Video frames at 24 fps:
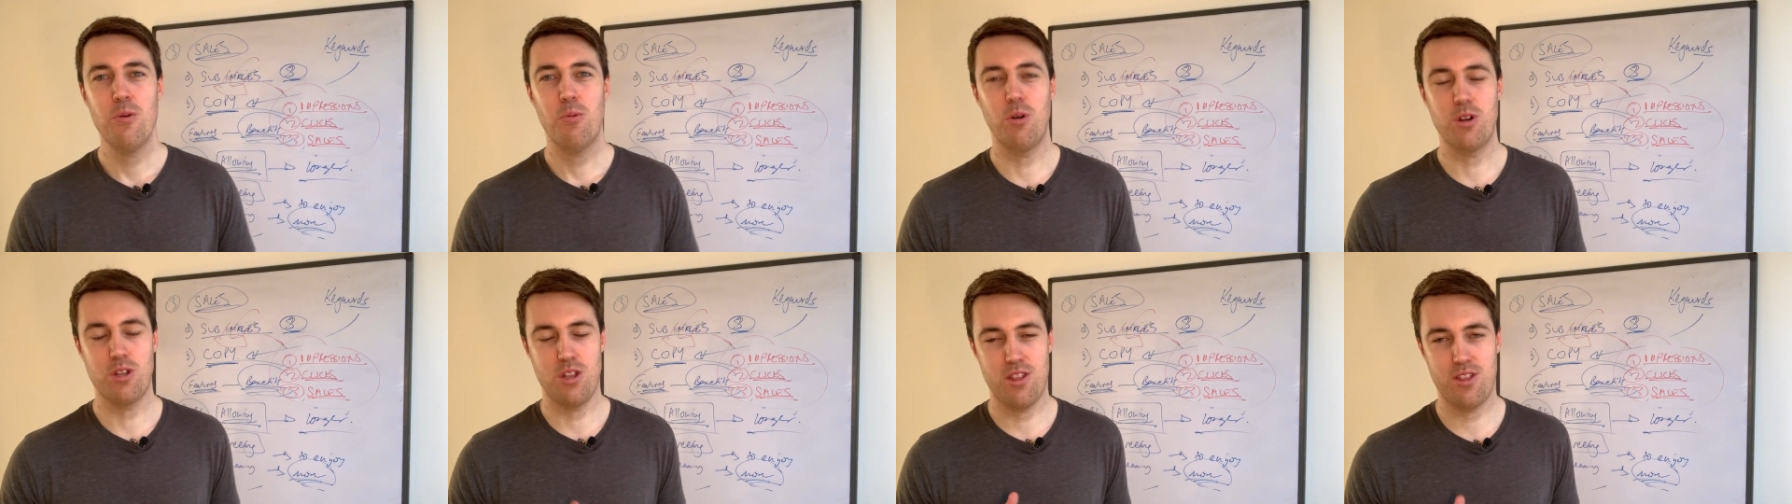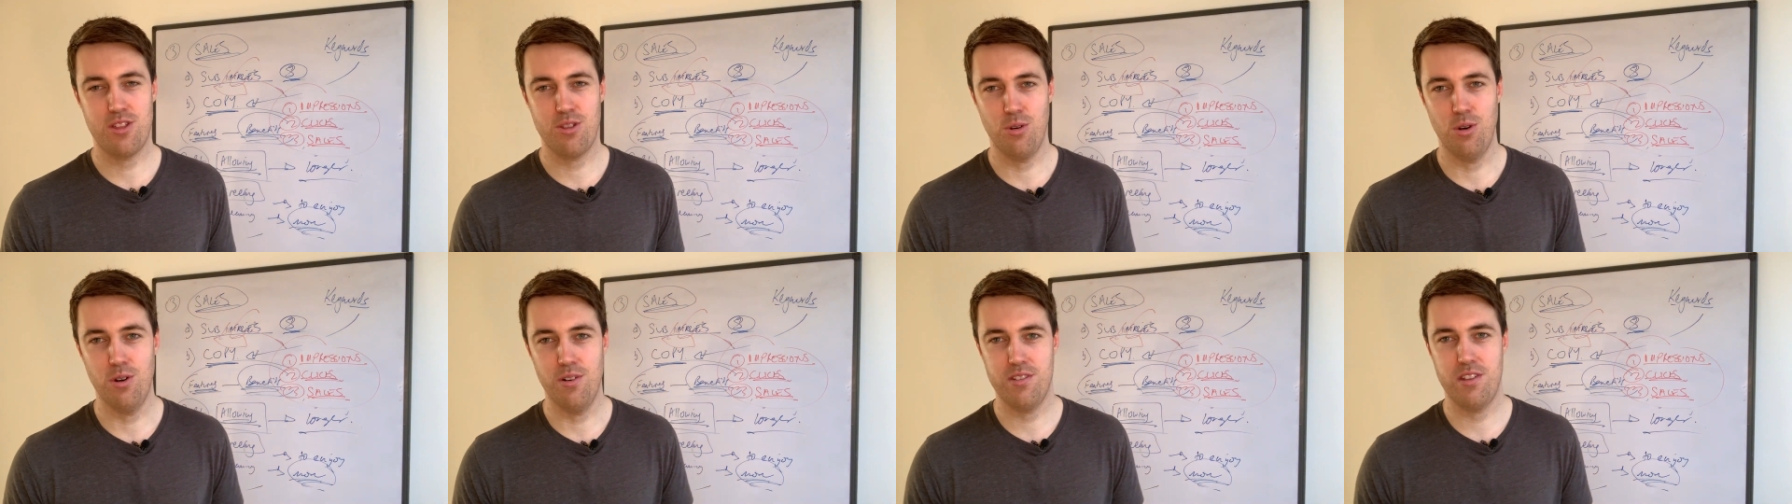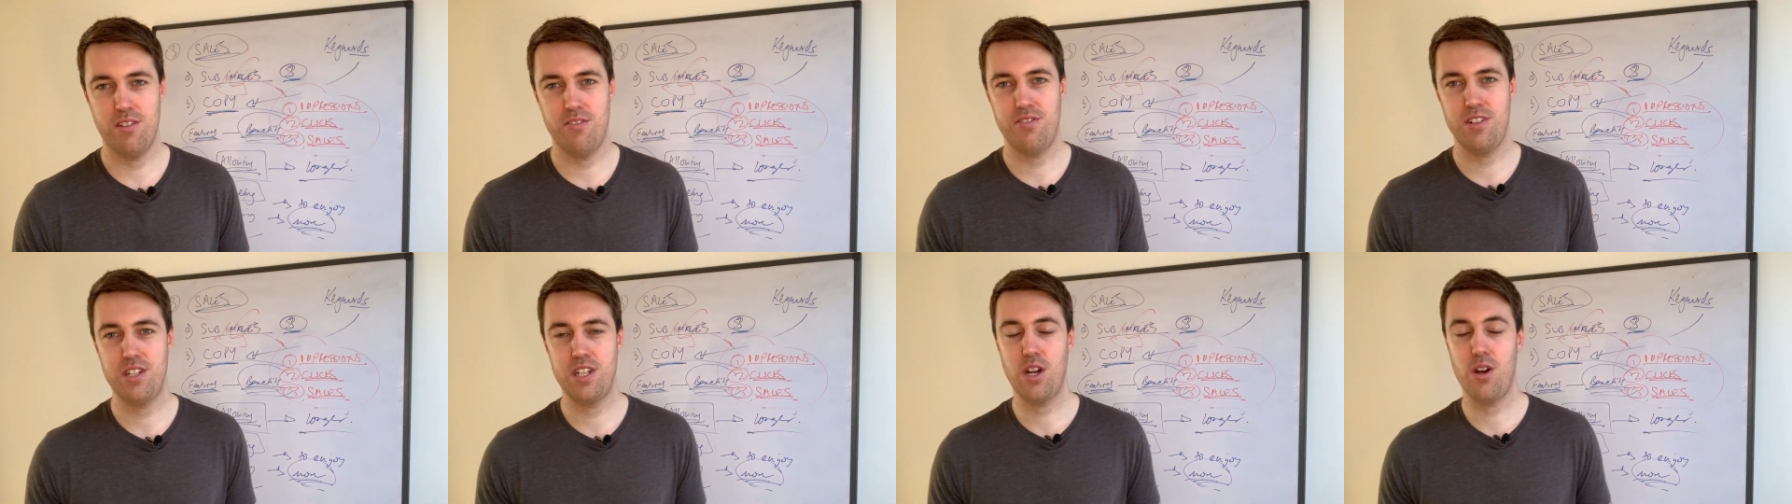what you thought of
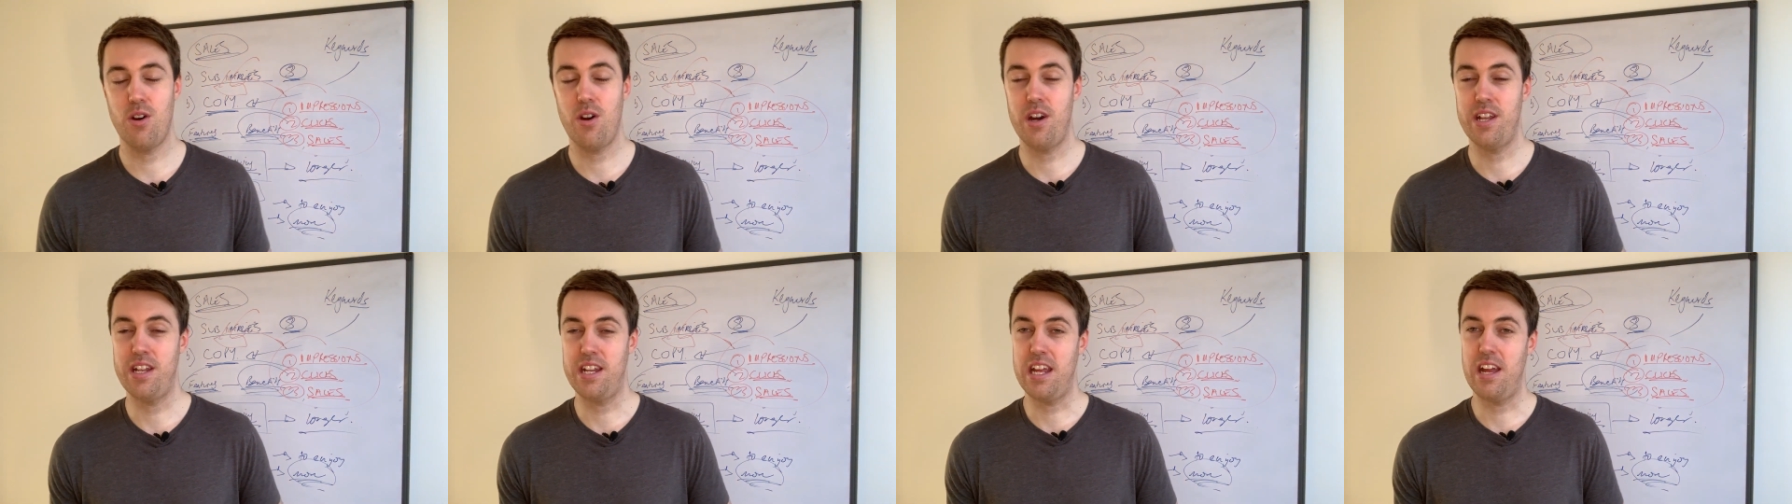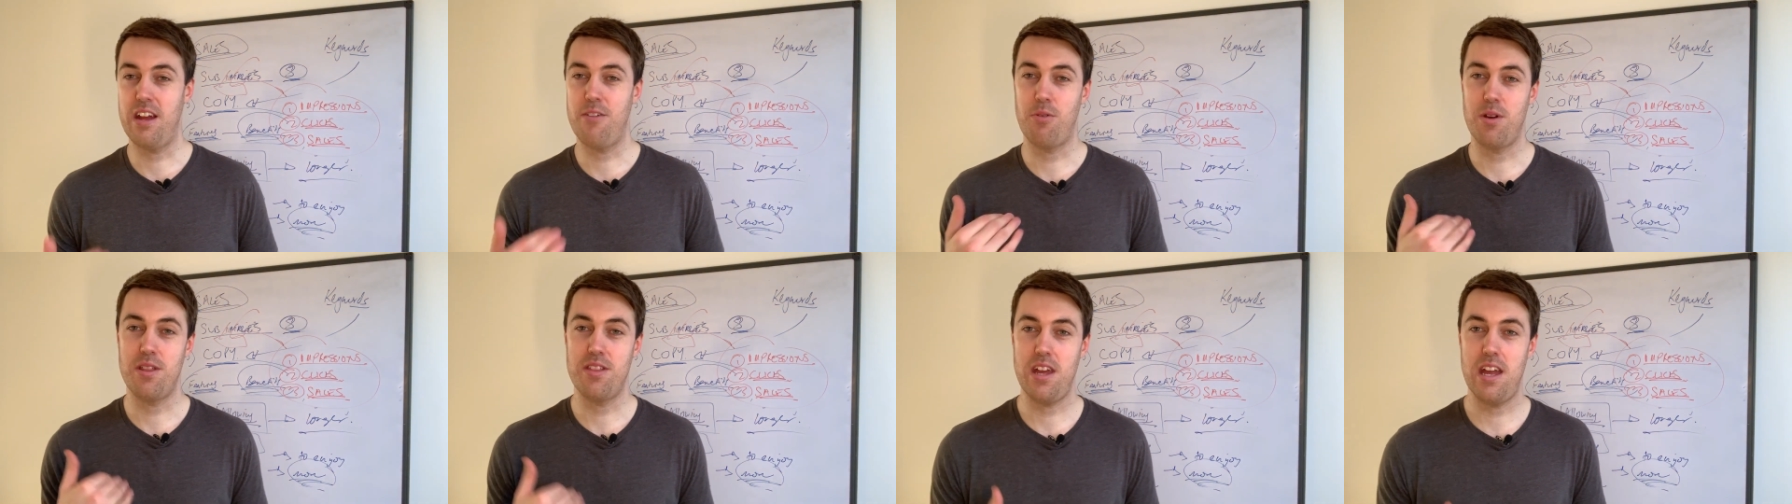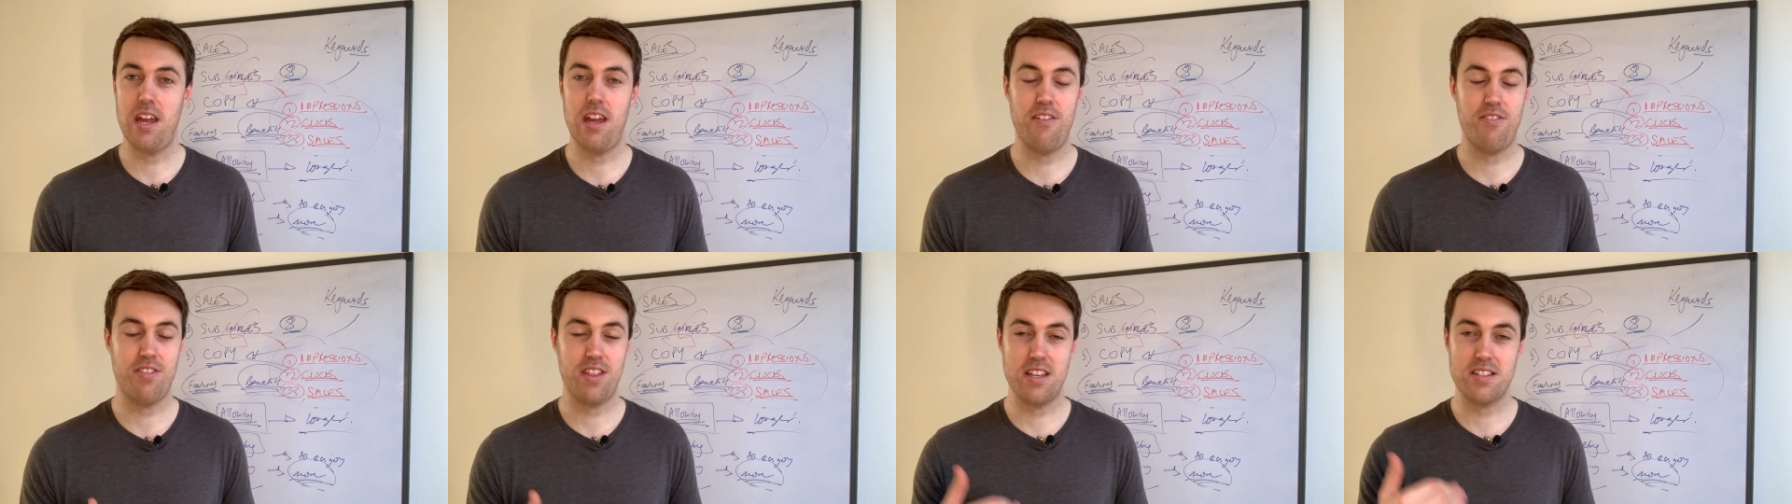the video and
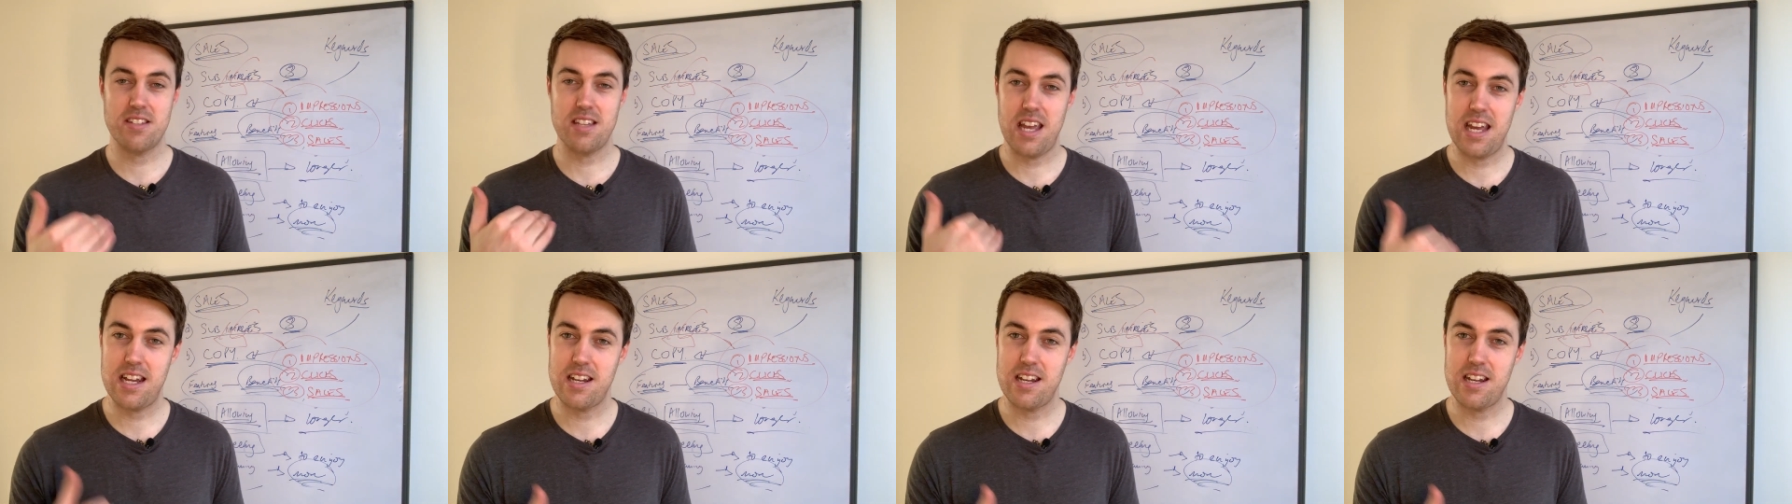if there's